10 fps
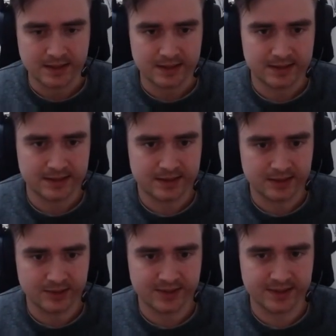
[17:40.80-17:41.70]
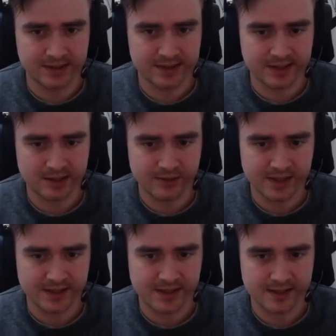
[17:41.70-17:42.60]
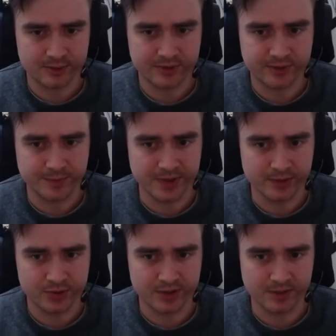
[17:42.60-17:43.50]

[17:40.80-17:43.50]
So since I know that he has a Retribution,